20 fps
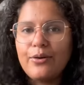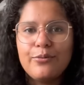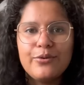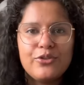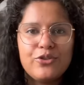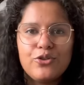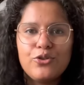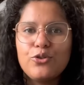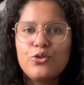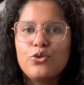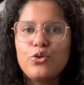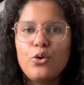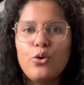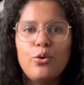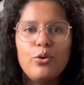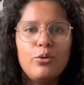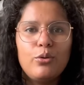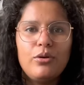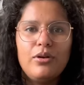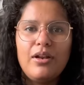was just
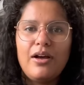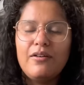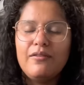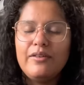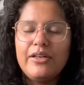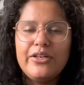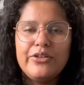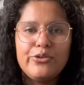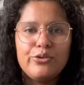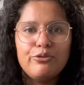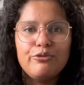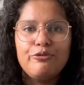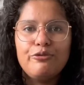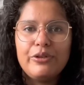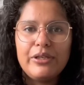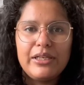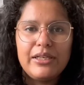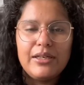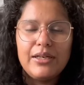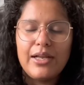so lovely to
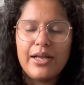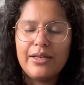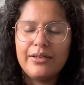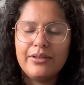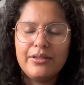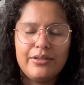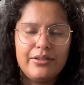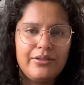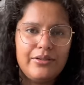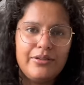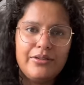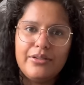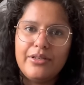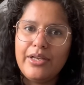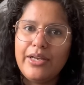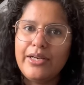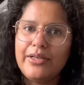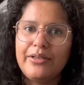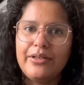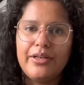feel, and
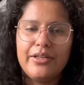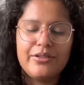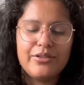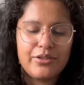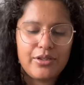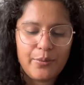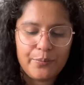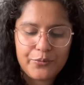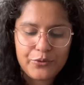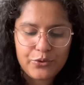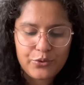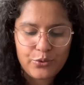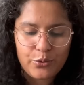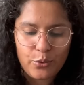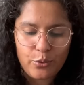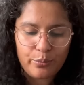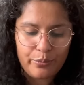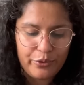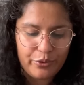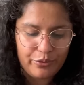it knits up
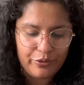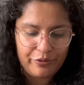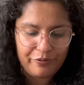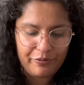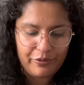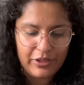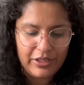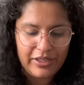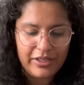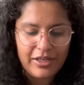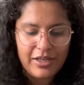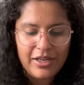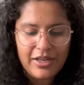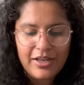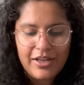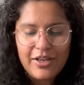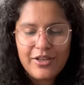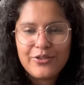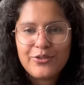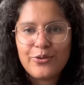so beautifully.
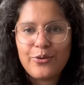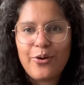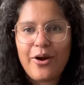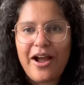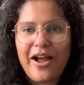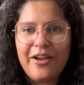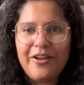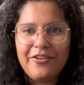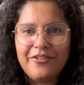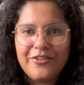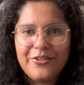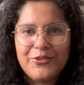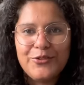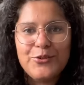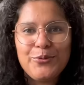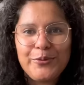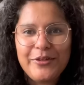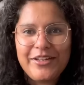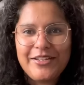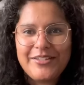So I was
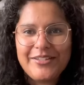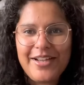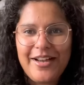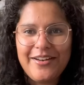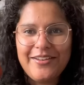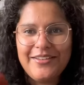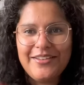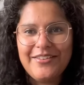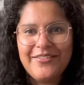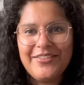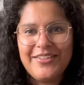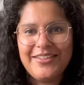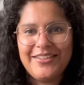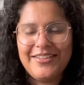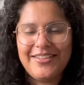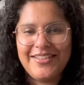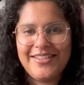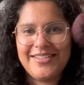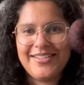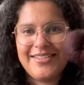super excited with
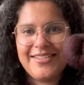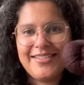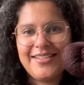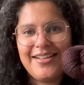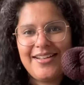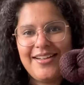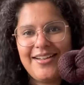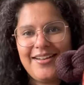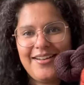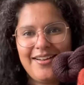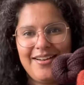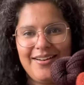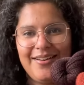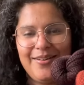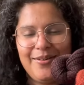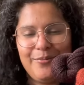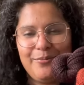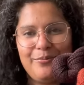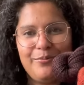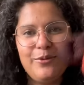this
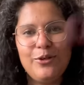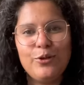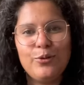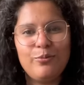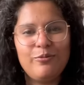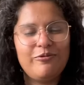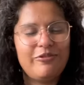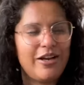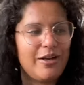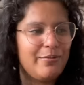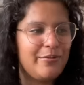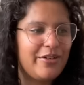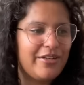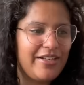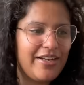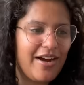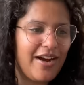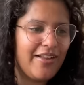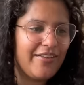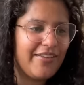loop fiber
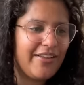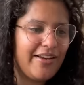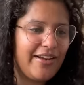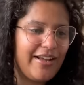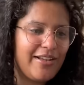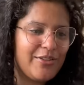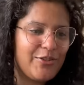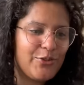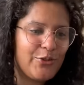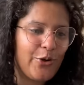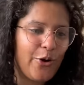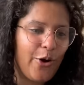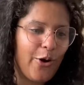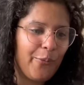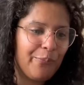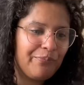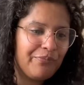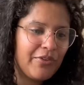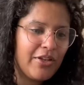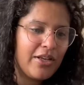yarn that I
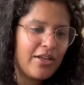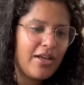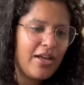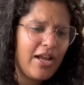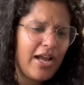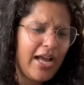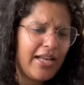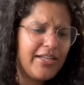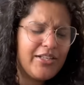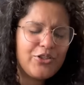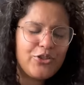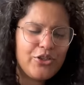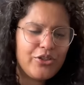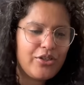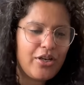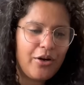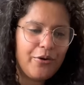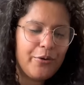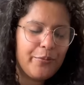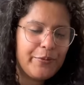saw. And it's
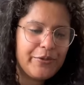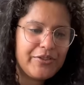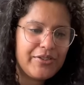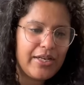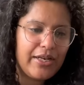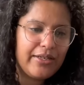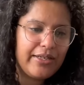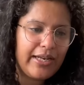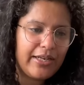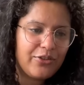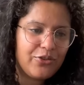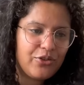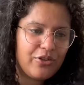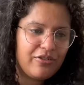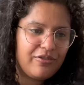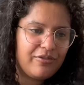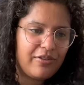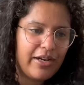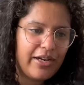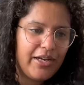just 100%
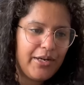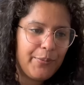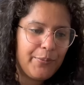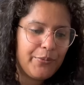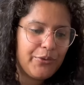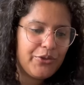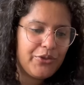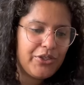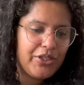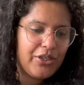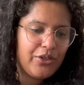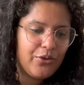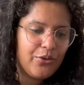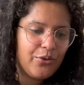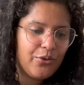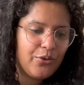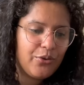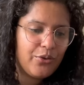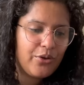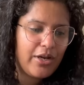extra fine
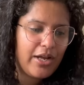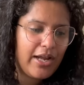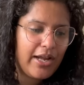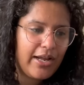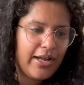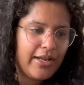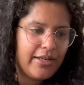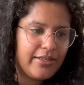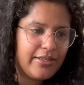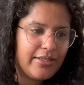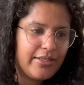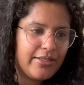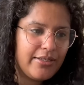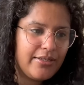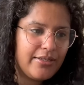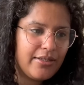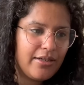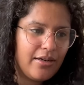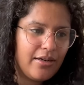merino, and